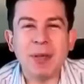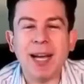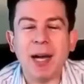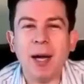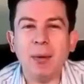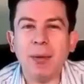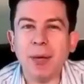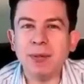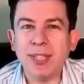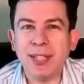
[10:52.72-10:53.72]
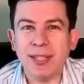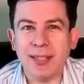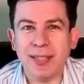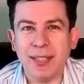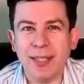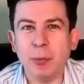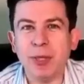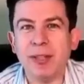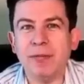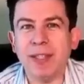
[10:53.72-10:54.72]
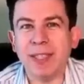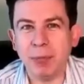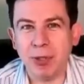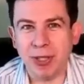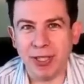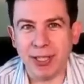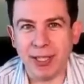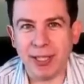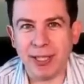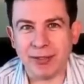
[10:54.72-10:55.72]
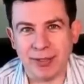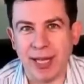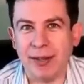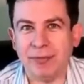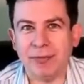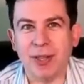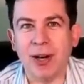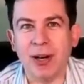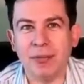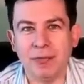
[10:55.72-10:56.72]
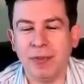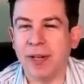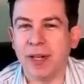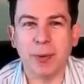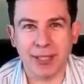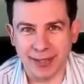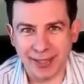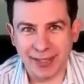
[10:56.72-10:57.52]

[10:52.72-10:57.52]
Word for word: I, I would say that within the vet community, it gets laughed off very quickly.